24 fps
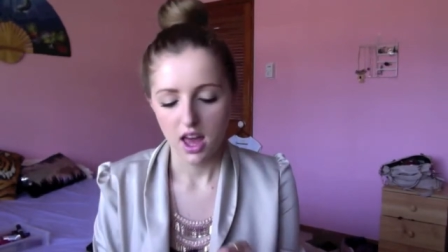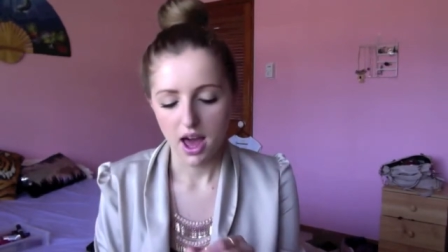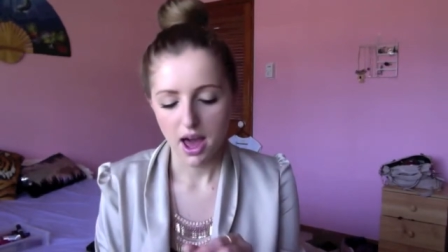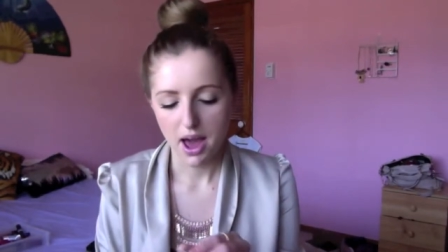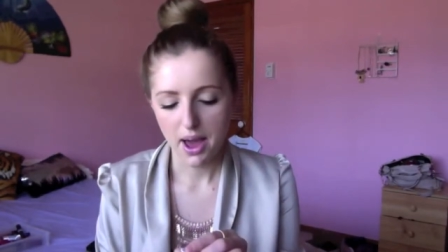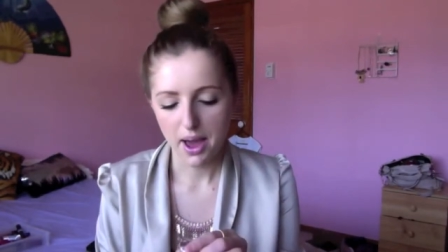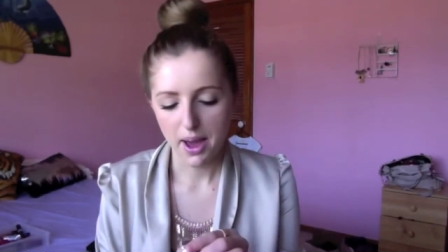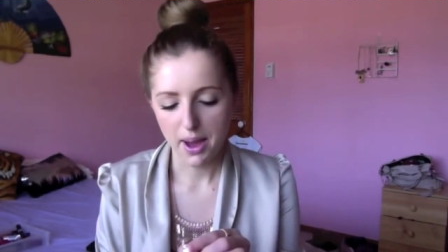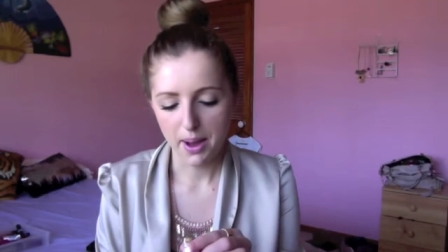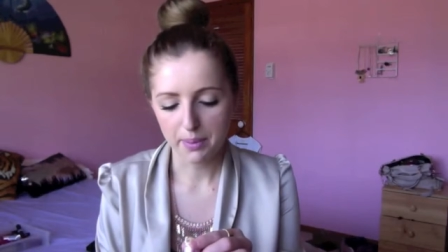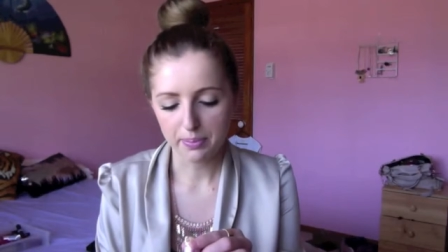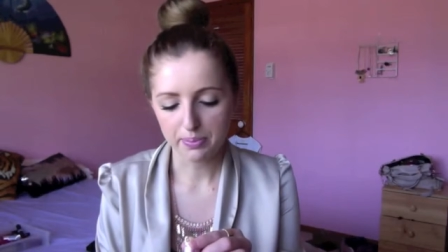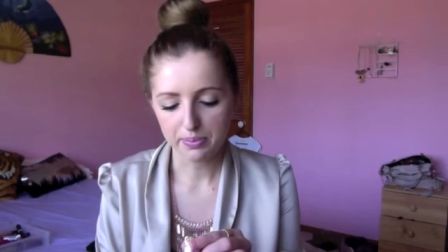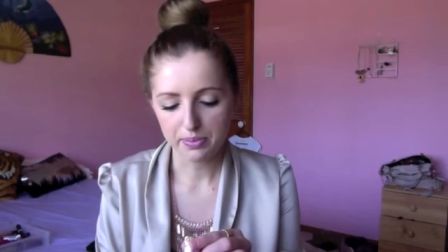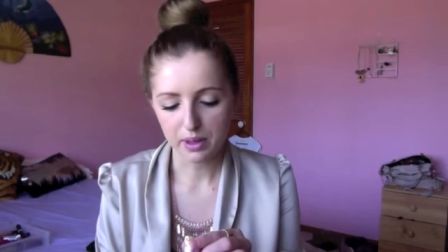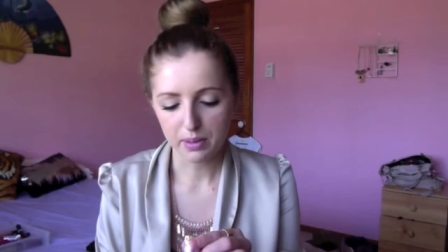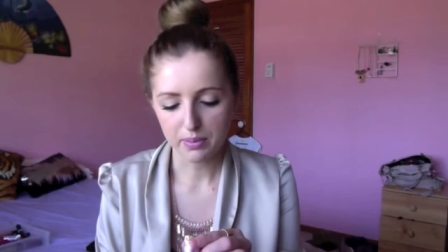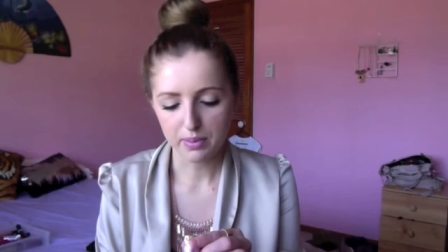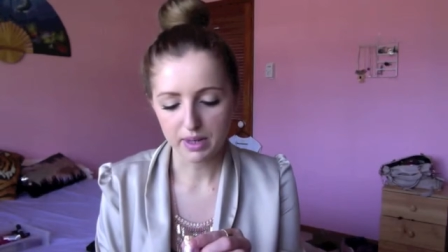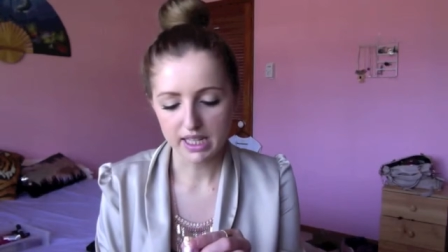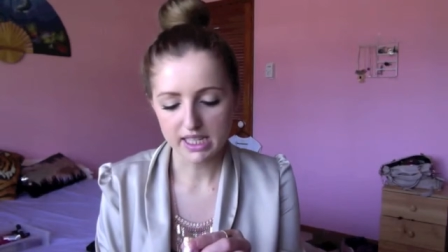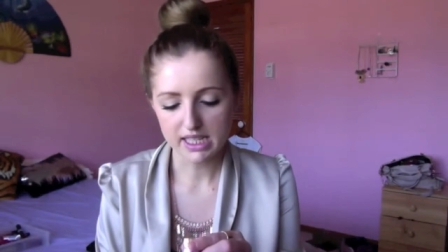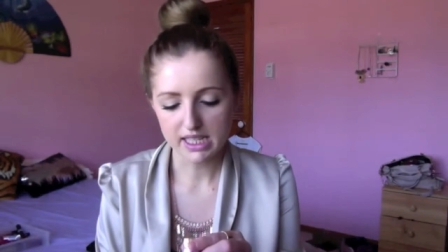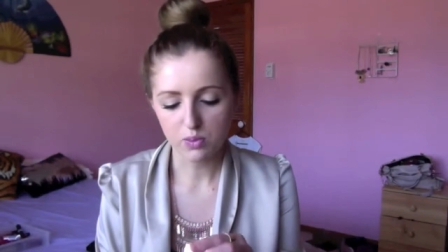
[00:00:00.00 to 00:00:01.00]
Um,
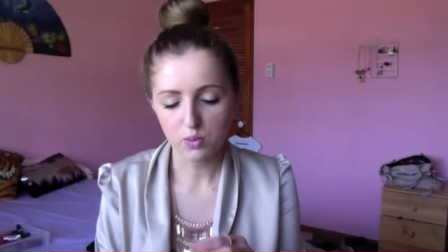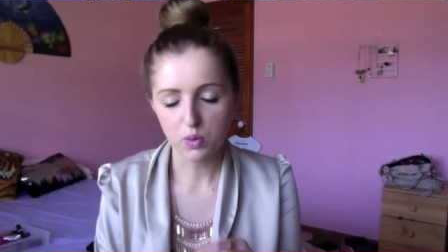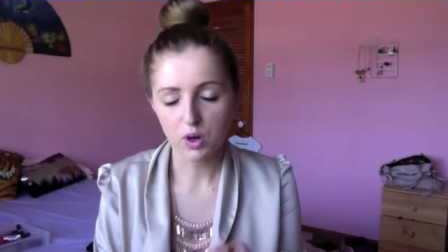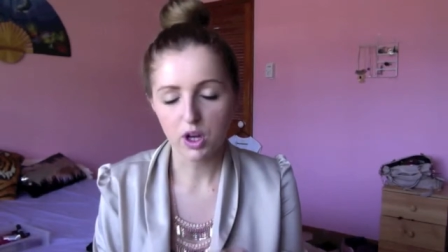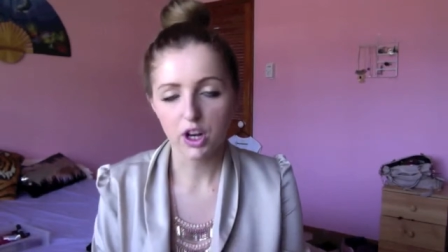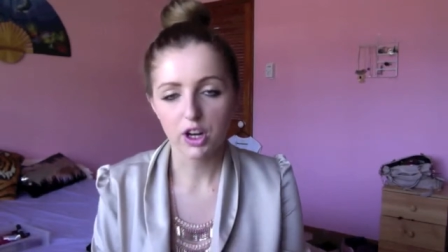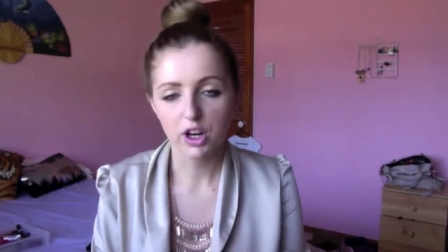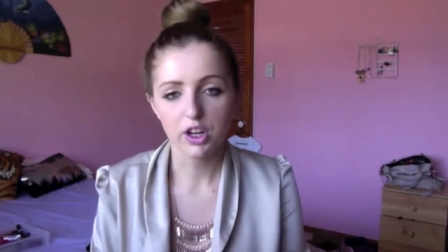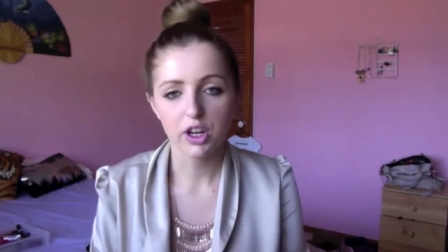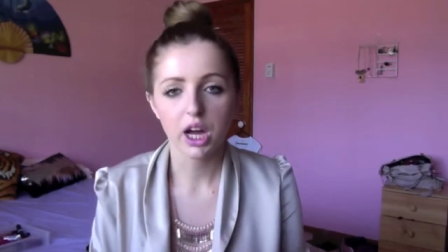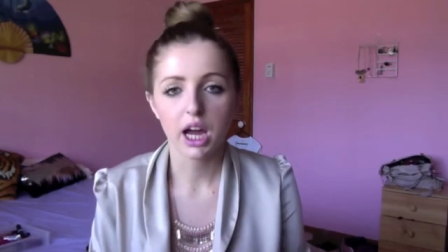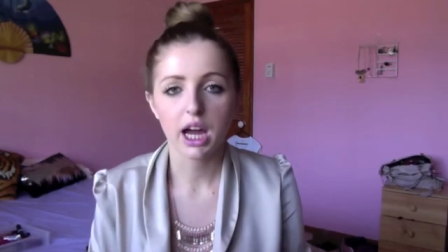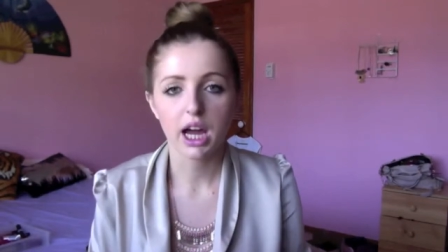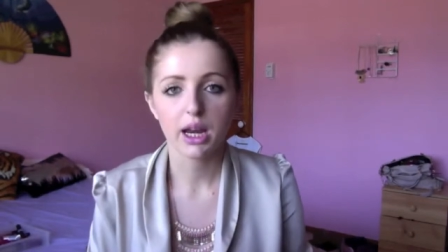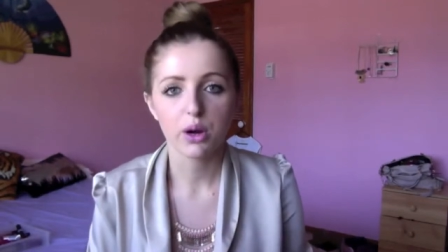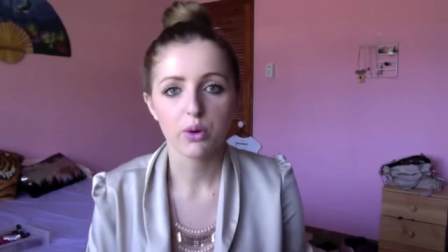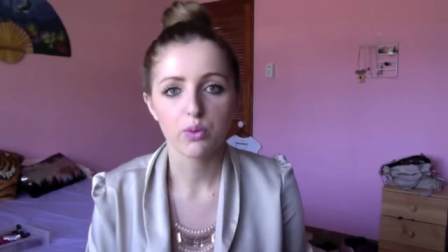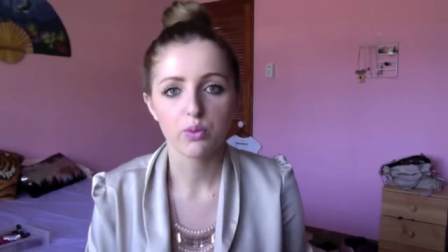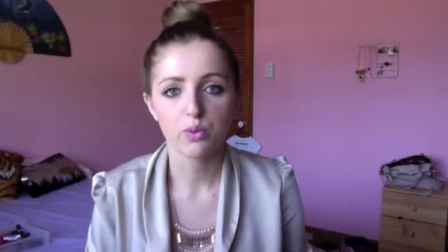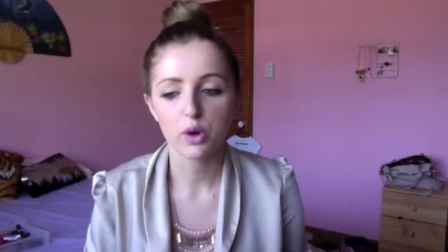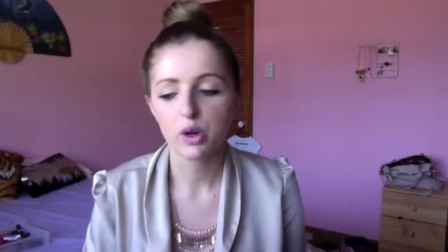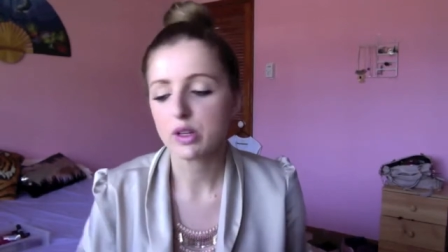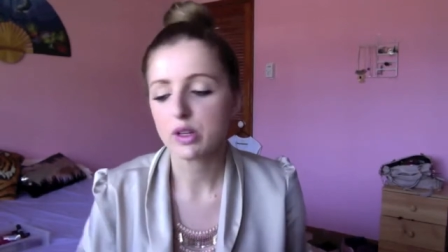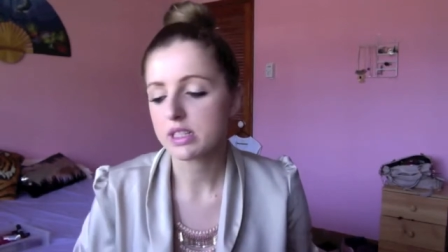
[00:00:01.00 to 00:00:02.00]
but it's in 109
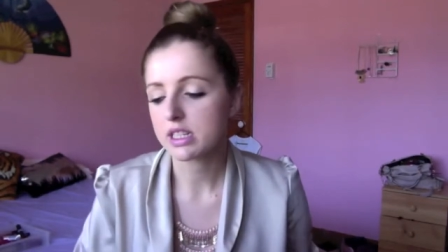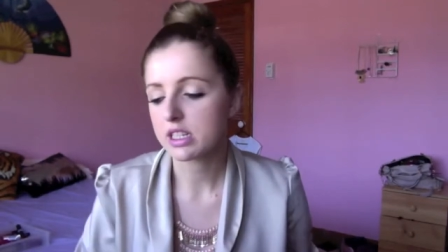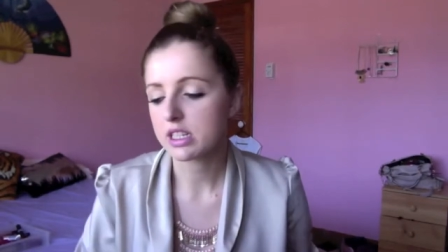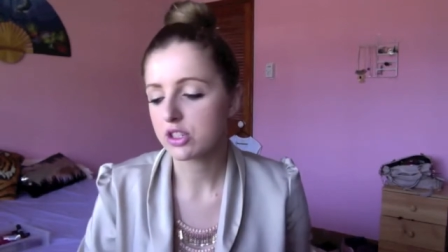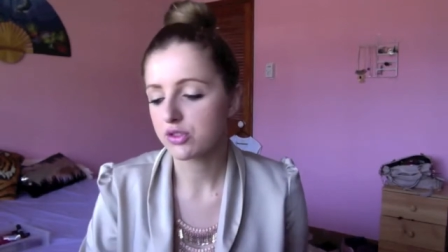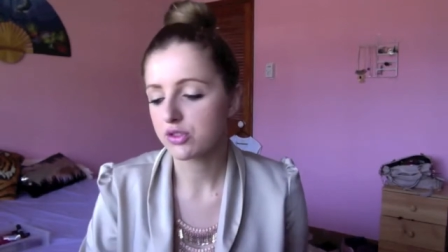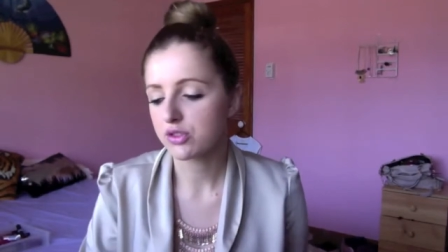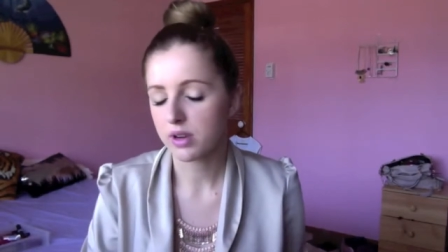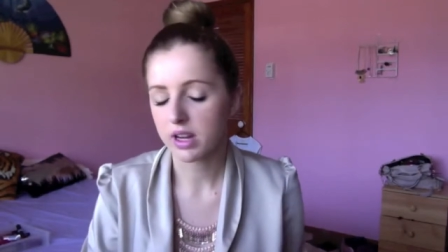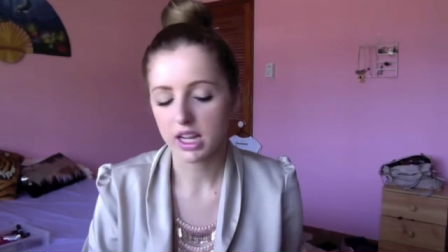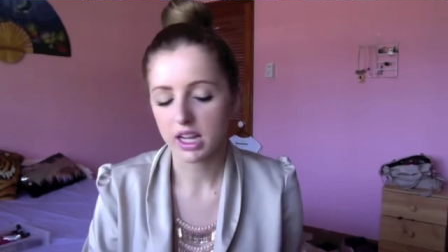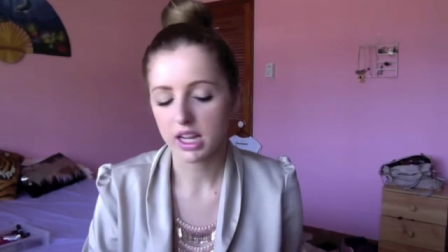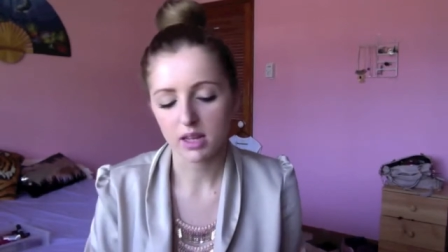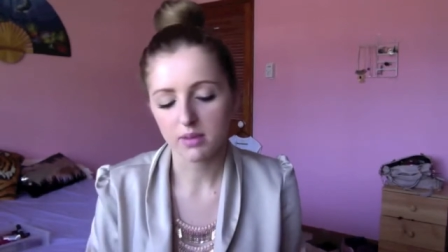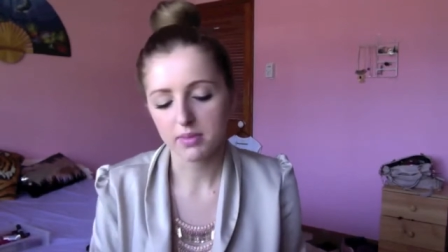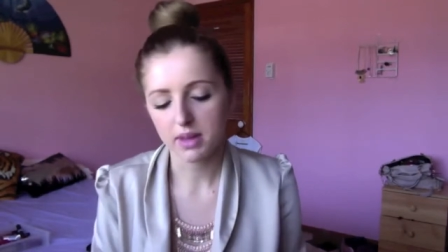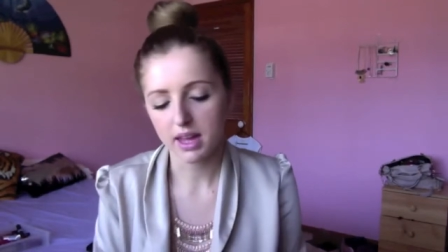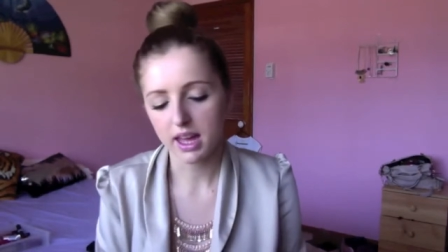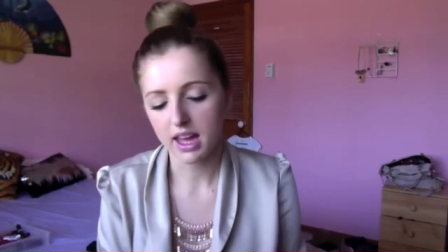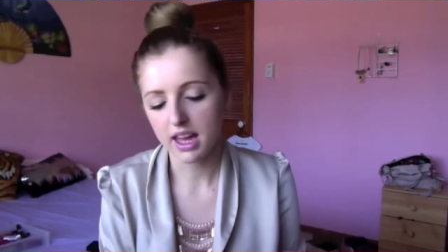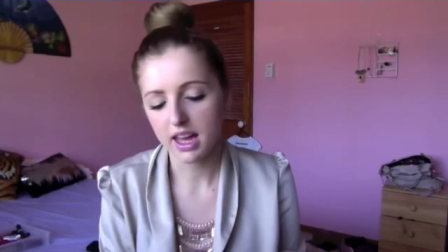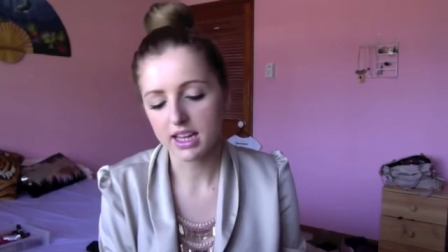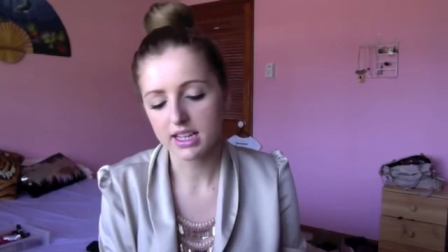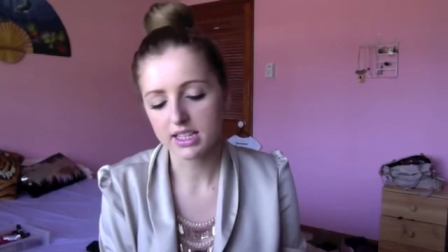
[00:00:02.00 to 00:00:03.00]
Rosy Dream
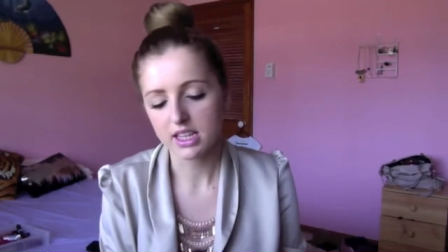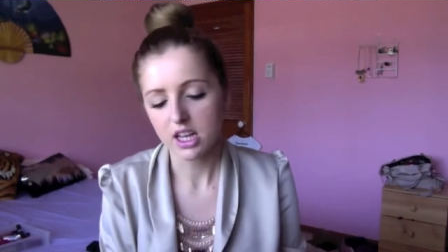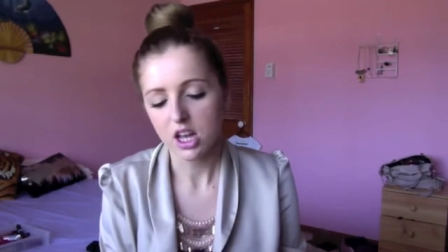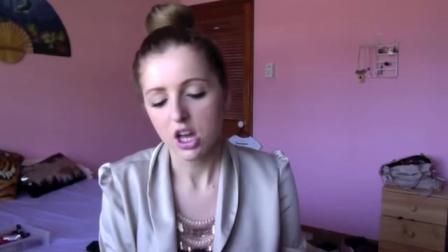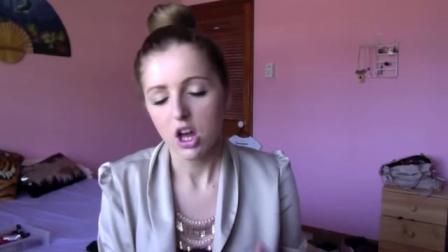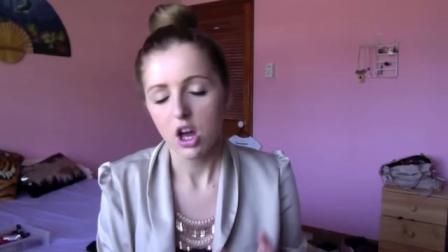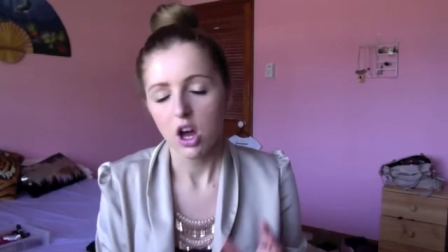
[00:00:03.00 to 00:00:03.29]
and